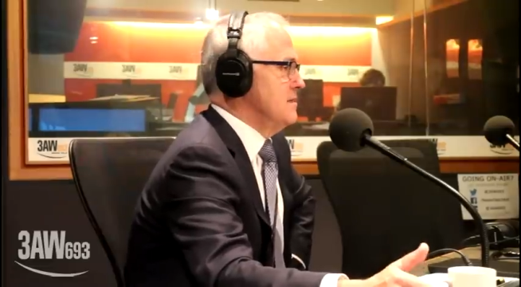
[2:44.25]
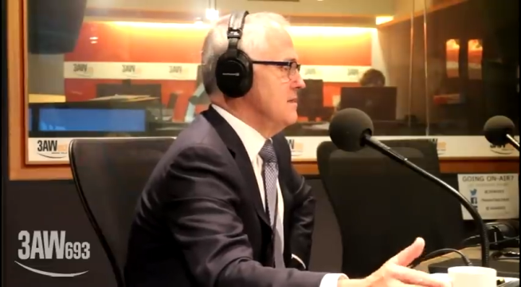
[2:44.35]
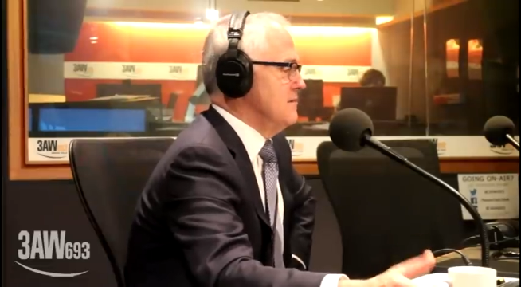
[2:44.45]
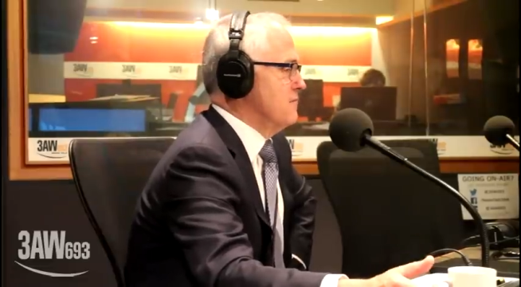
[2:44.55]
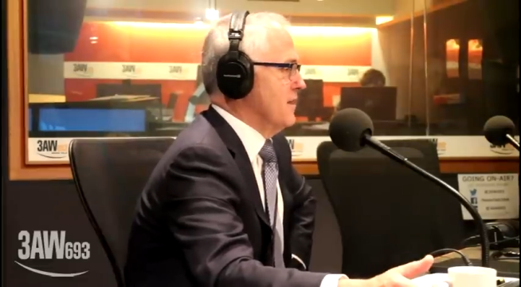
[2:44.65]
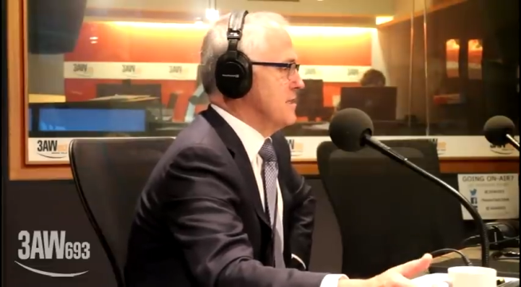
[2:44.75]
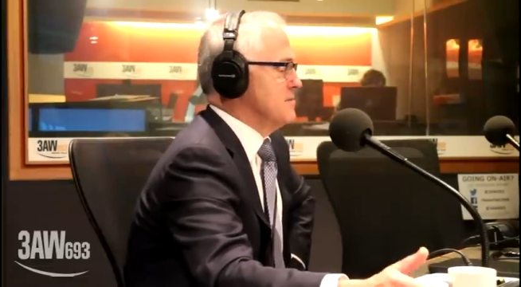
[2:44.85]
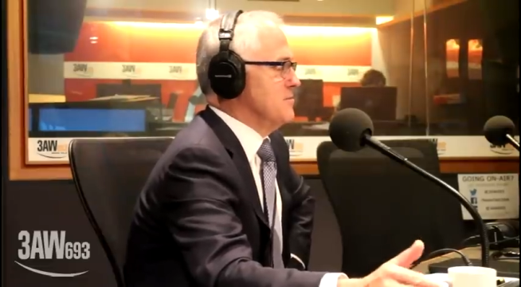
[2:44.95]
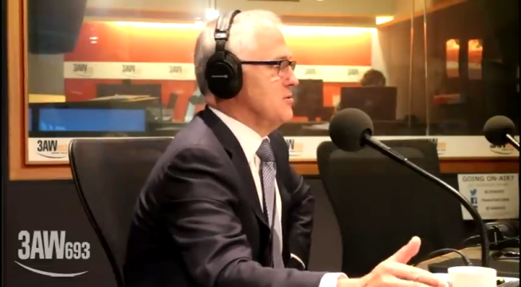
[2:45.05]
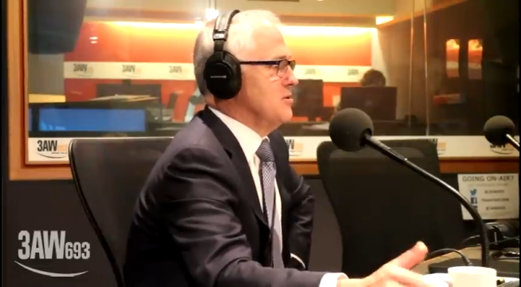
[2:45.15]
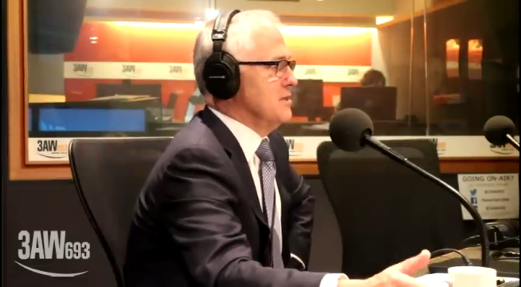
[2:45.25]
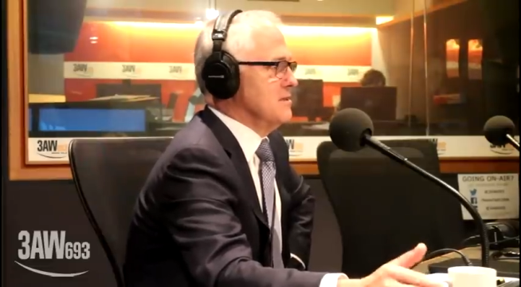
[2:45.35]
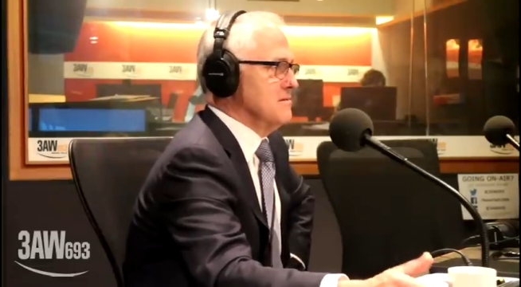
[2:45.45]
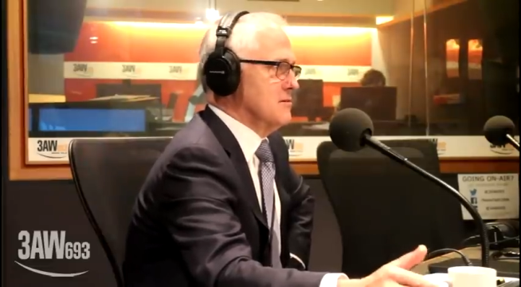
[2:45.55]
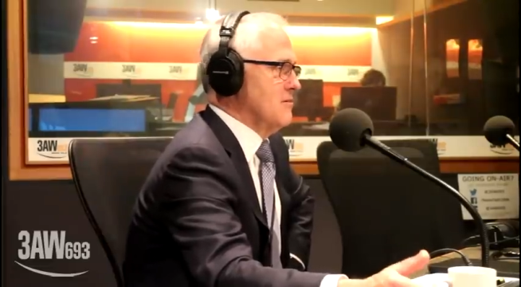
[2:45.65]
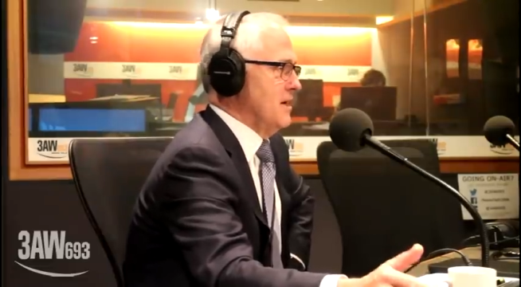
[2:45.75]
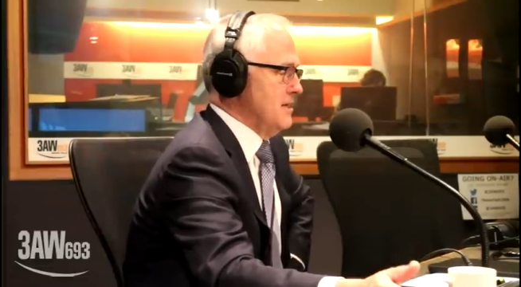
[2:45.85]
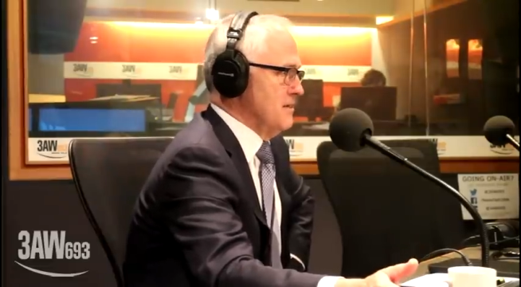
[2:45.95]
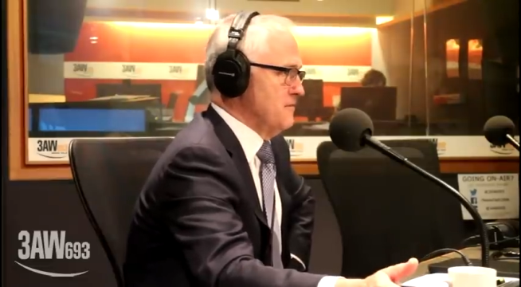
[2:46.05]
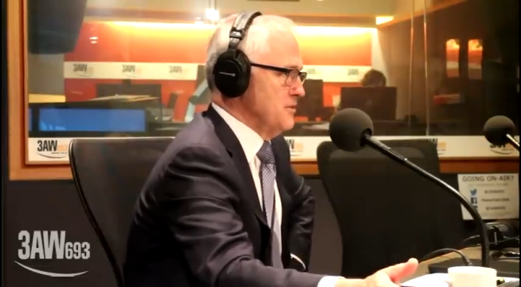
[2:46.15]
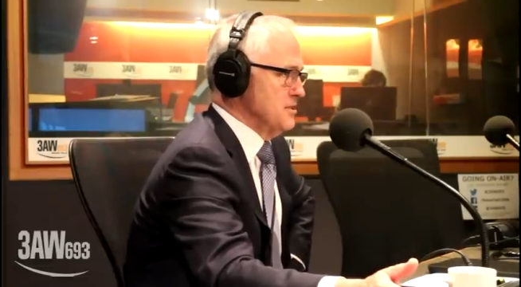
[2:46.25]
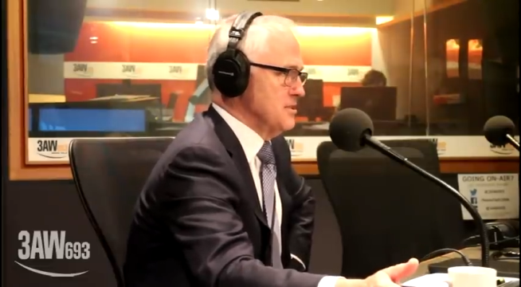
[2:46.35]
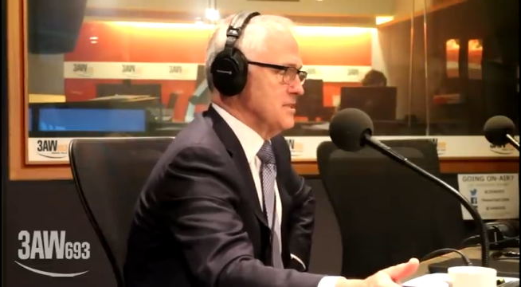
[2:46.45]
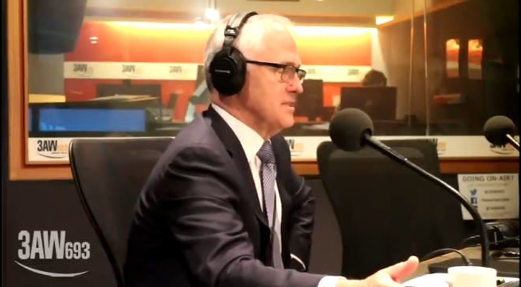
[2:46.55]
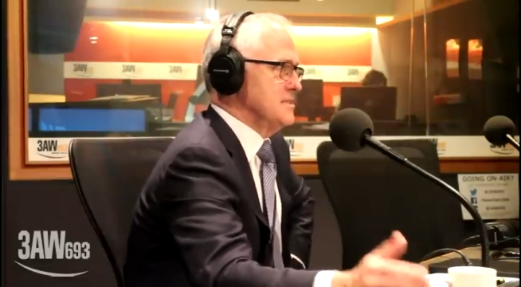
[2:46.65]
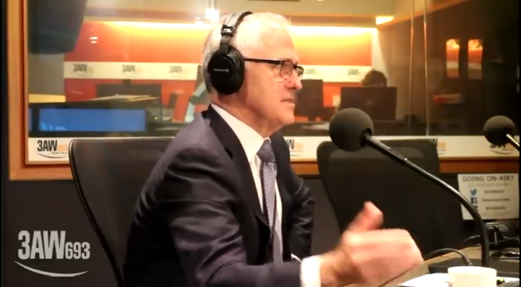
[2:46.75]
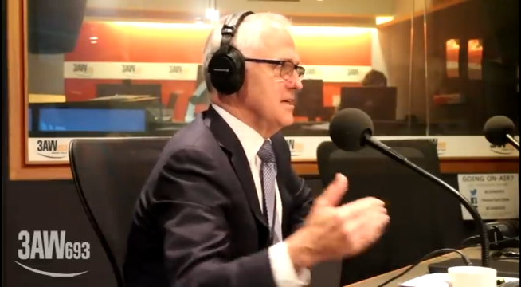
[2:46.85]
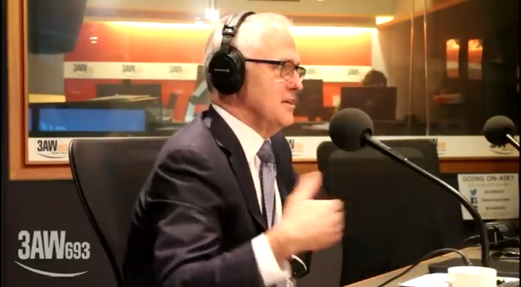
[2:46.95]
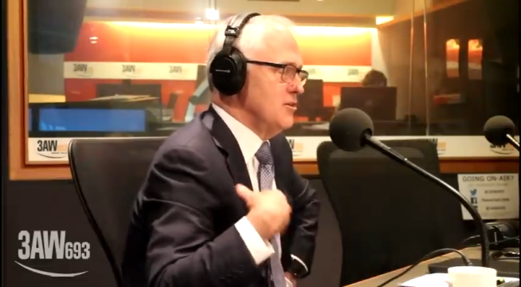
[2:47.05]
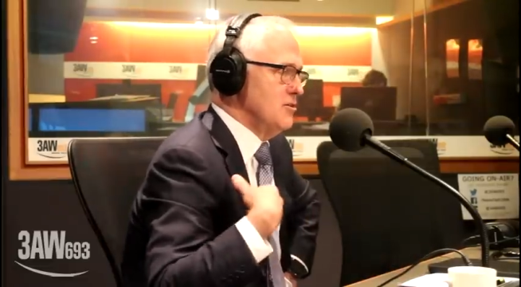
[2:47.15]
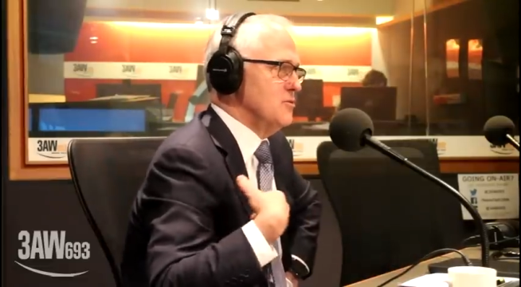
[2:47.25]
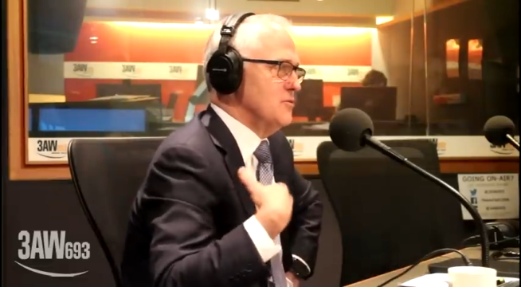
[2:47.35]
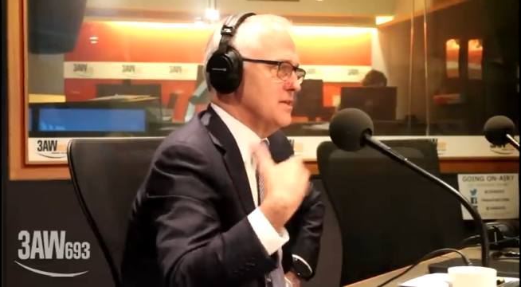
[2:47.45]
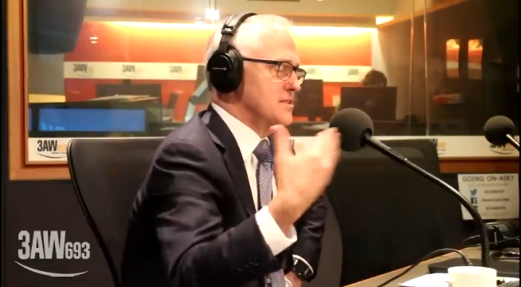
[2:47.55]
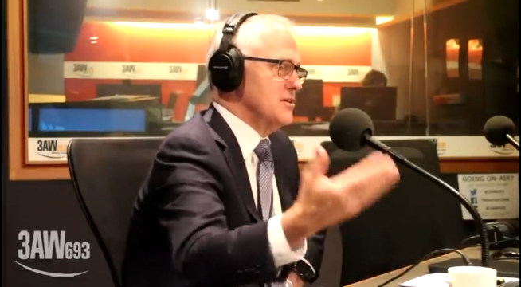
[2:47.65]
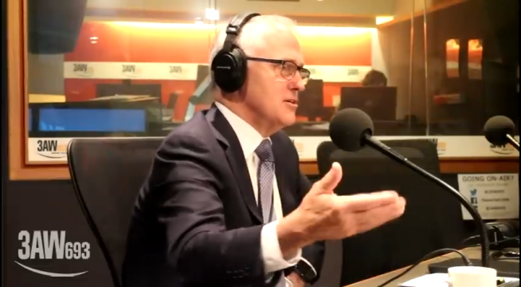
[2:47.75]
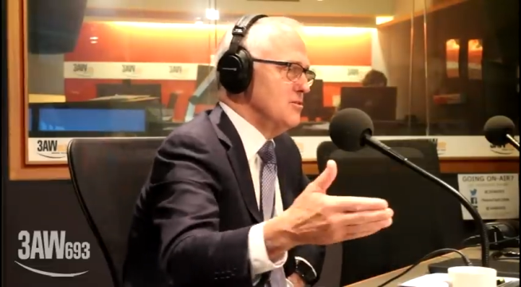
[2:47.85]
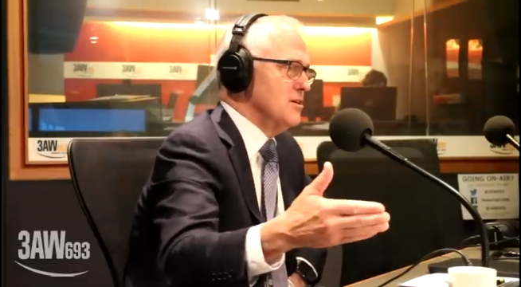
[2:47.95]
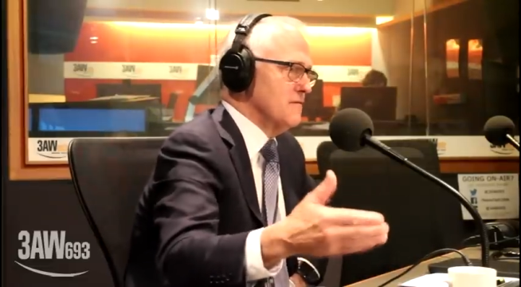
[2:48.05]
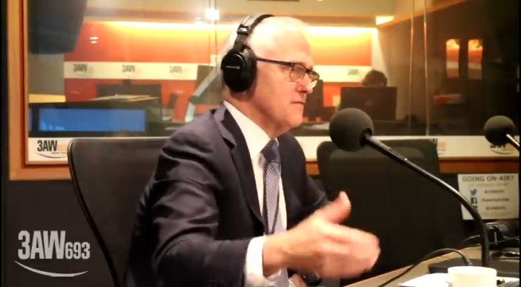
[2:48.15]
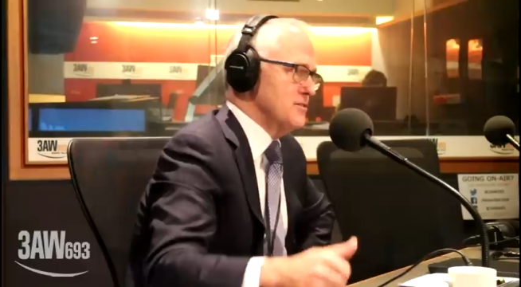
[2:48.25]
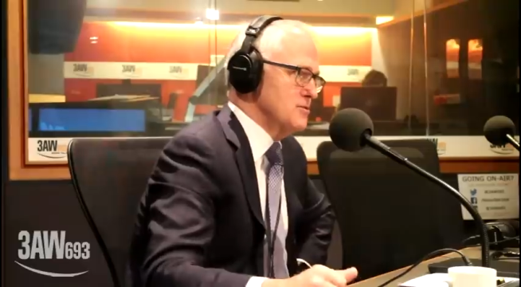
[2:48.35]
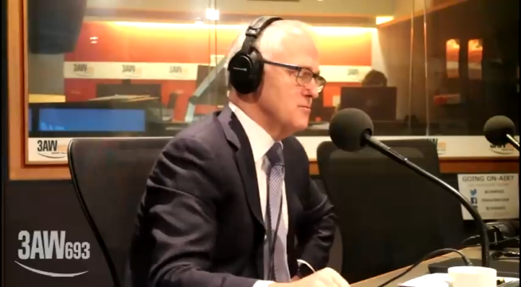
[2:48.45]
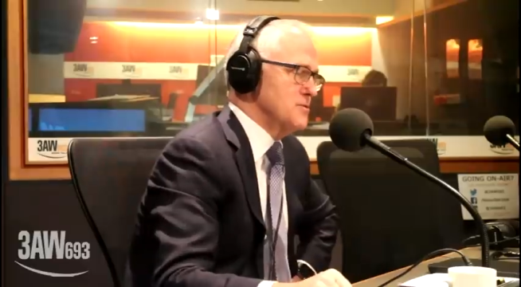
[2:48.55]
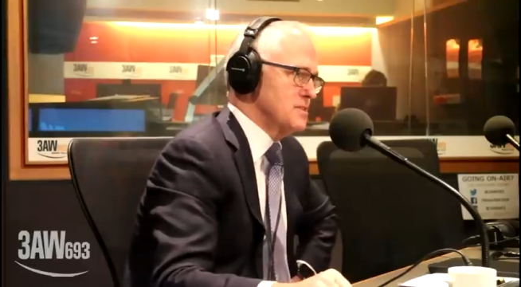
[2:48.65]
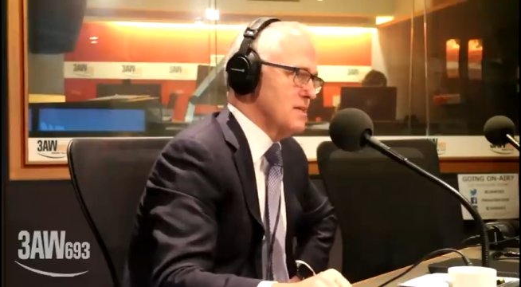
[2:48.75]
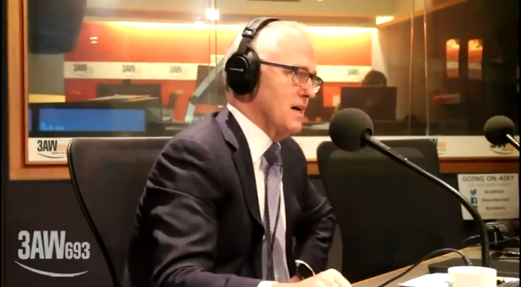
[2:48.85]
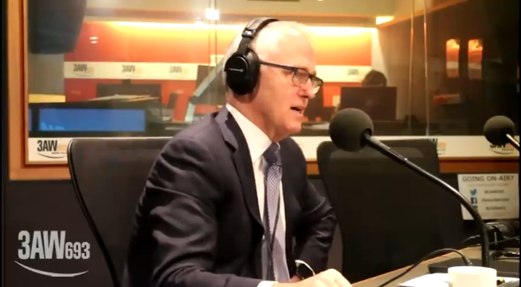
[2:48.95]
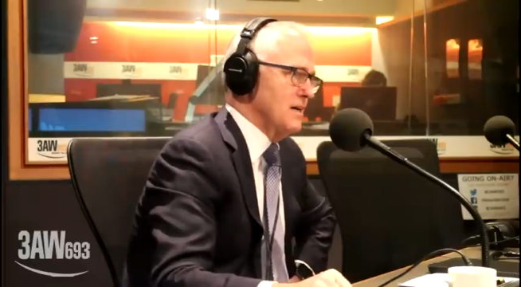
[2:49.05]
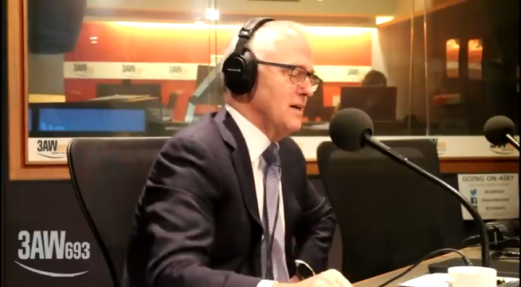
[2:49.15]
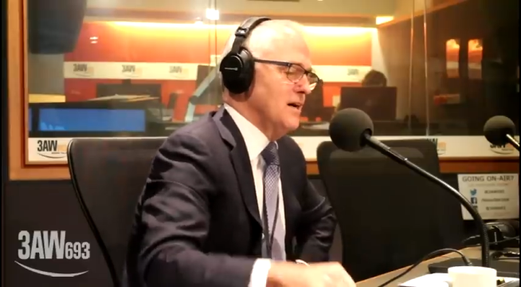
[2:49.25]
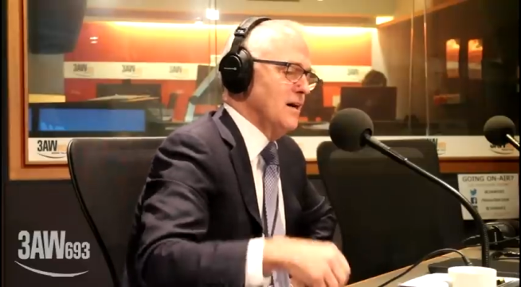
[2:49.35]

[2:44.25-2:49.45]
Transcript: inflexible and create inefficiencies," then you, as the union official, would say,